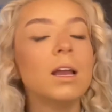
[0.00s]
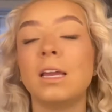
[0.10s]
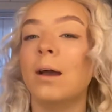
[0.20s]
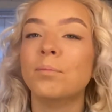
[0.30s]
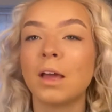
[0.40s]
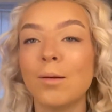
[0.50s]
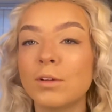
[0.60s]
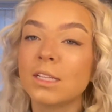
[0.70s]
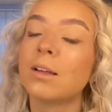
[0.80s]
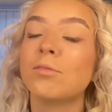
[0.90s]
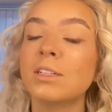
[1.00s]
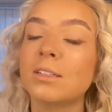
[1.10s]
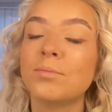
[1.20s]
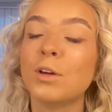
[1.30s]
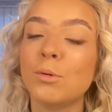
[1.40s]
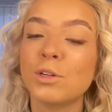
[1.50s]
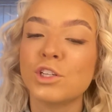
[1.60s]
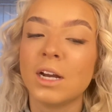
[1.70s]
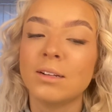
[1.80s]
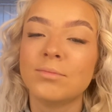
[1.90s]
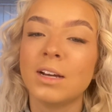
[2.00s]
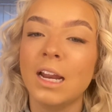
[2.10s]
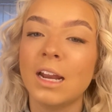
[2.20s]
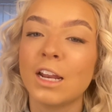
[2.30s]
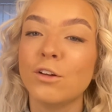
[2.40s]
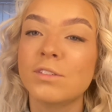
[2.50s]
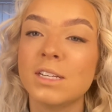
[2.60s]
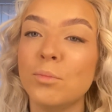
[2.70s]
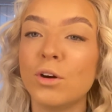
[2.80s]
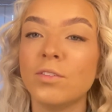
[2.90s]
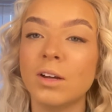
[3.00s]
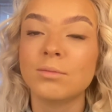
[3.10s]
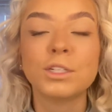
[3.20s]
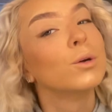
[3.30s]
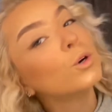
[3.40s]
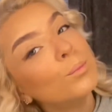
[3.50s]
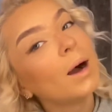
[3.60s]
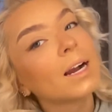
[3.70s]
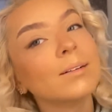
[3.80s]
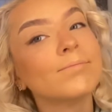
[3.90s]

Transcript: yeah i'm really i really hope you enjoyed and i'd love to see more of you so come back